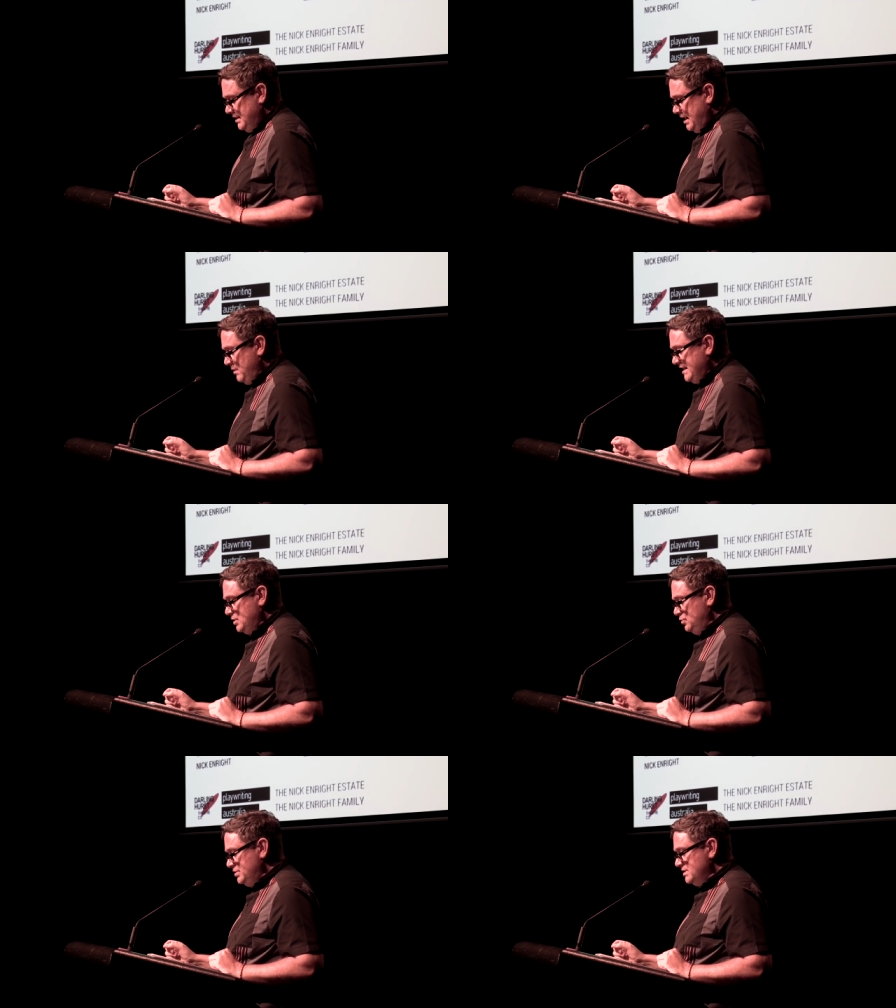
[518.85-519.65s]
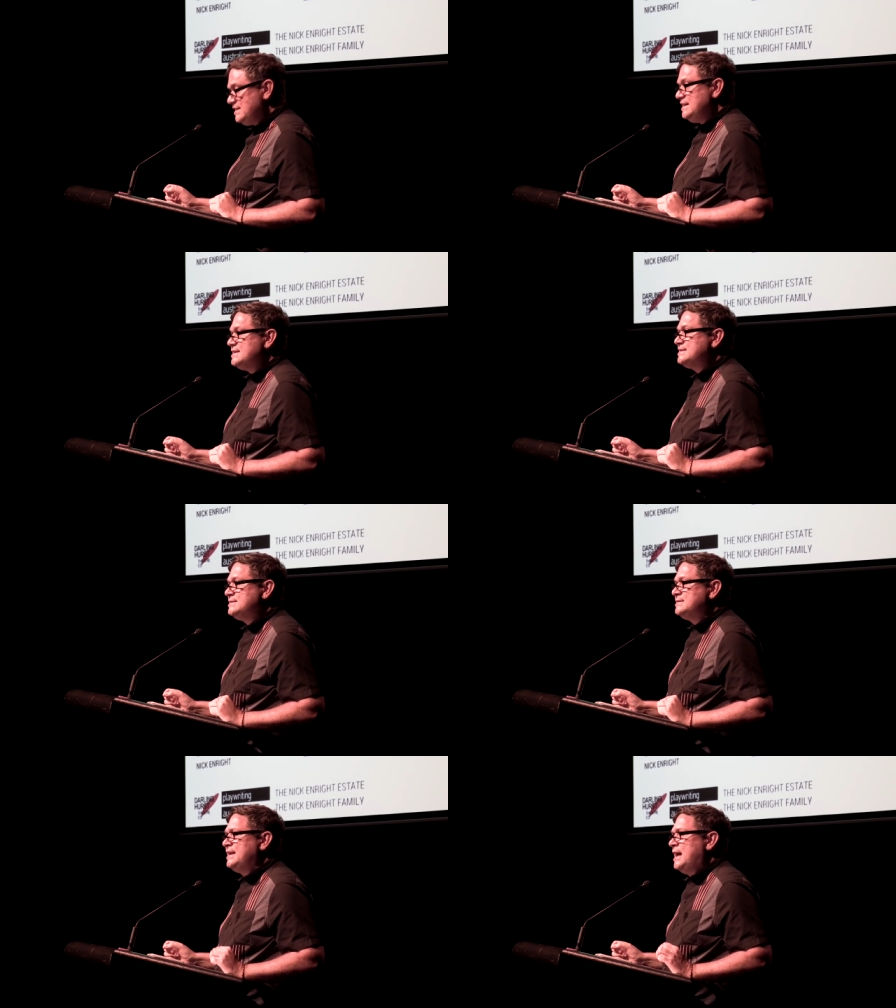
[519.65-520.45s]
and when he couldn't, he
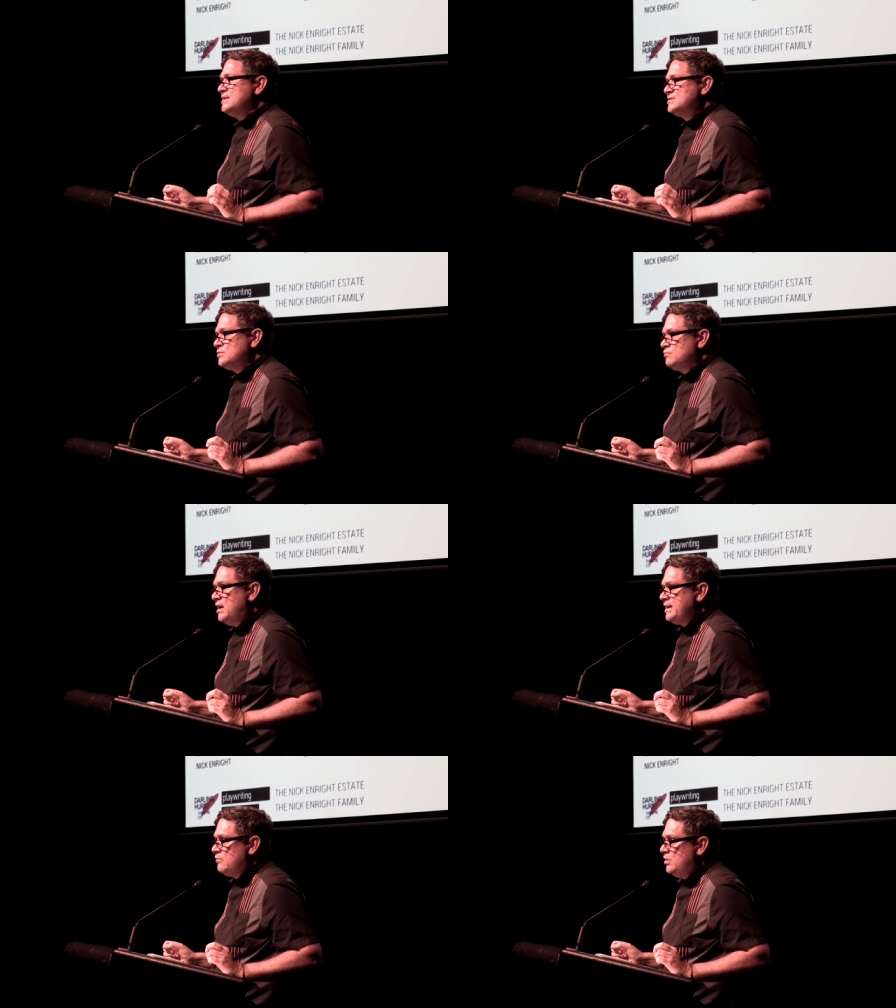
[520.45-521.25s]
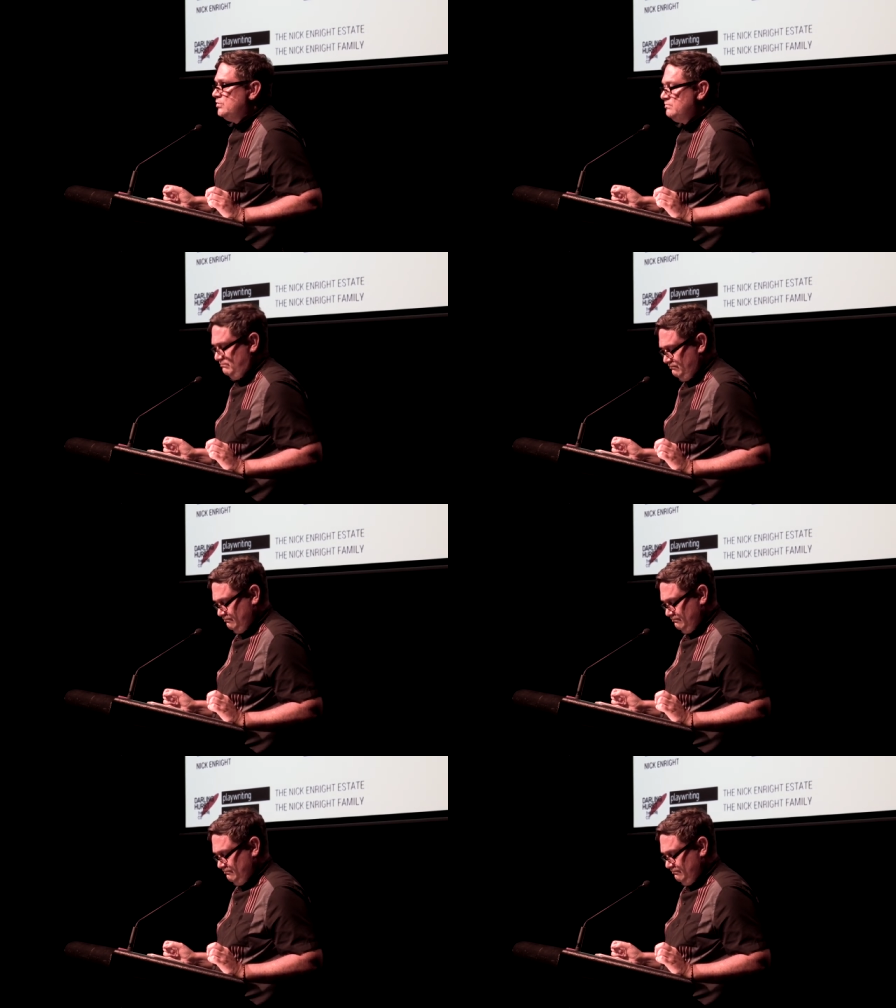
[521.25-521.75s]
assisted us to write our own.